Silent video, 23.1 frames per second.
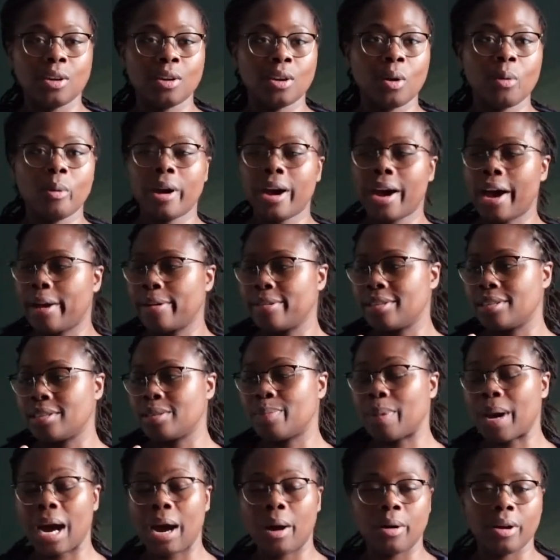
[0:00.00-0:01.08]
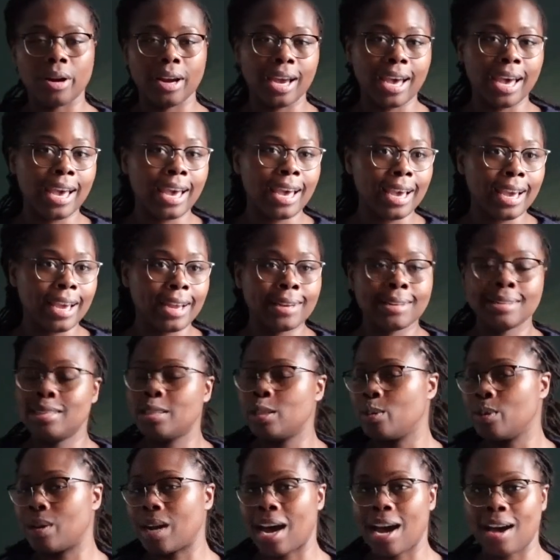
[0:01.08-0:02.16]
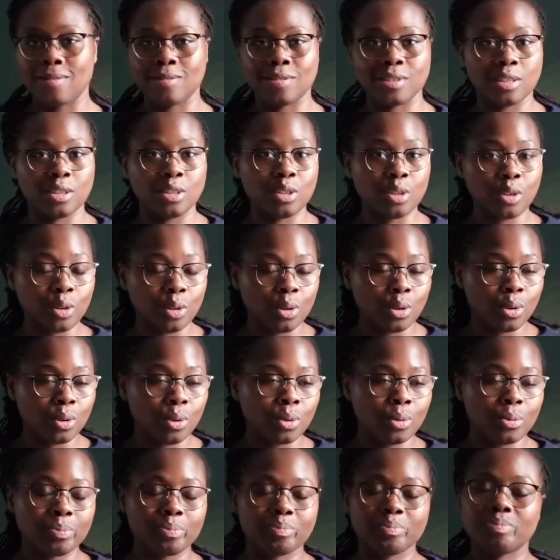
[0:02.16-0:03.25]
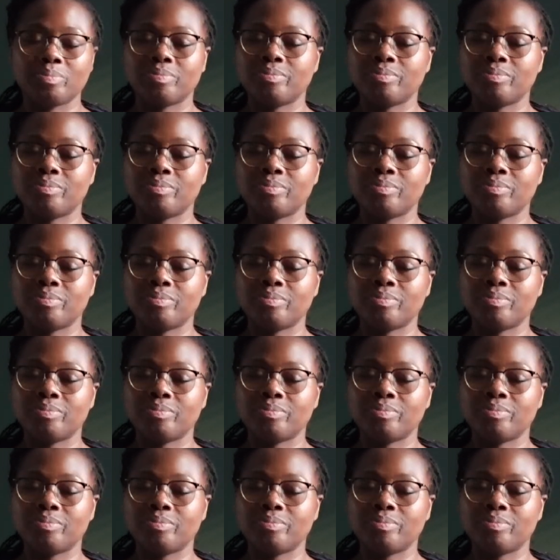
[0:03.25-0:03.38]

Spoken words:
you know what, I'll just power ahead, do what I have to do.